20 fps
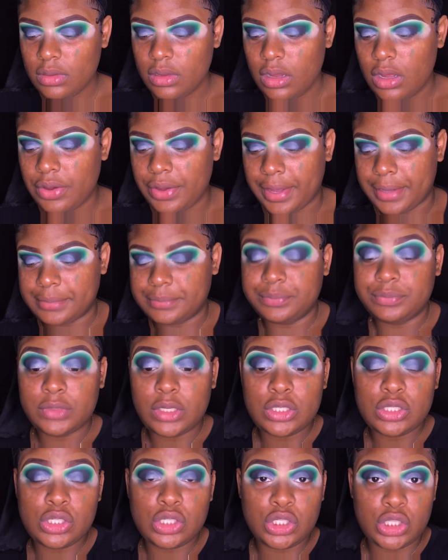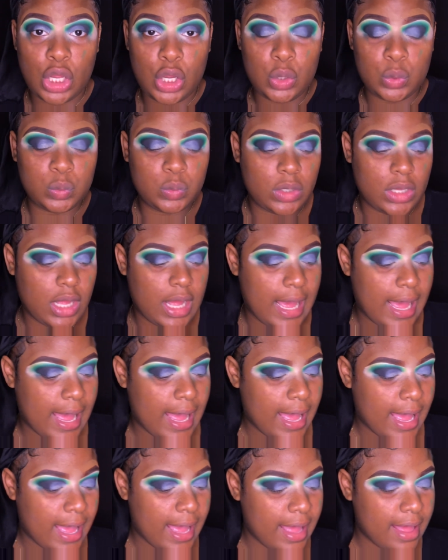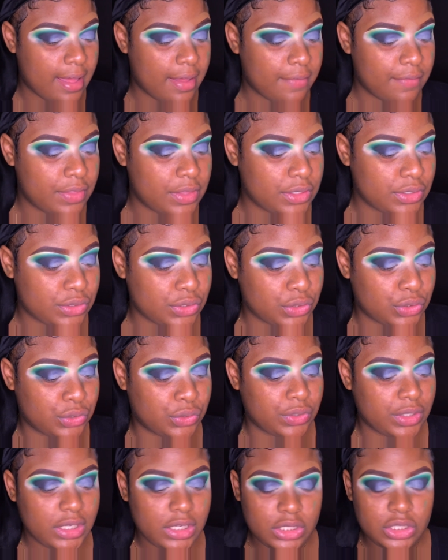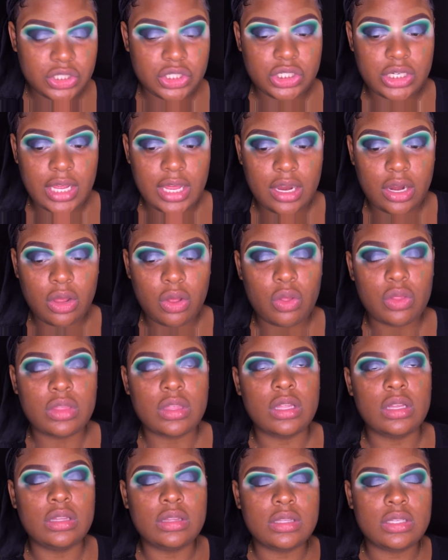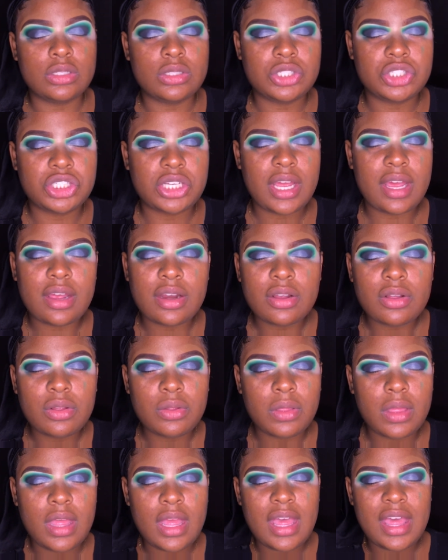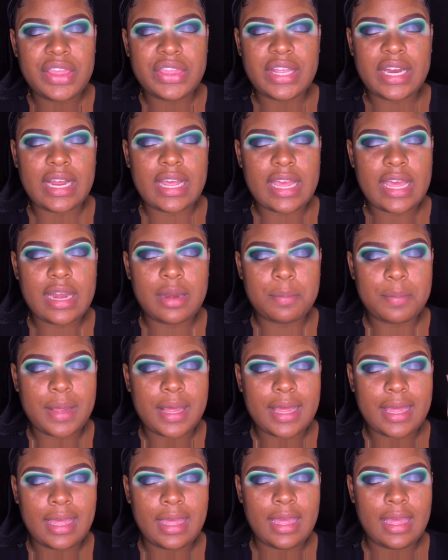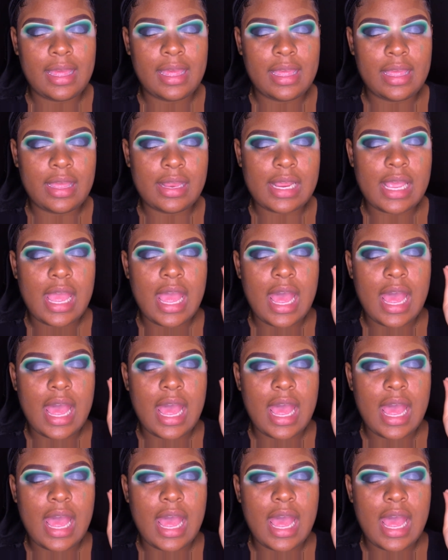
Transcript: Okay, so I have this green shadow. The shadow that I had in my head,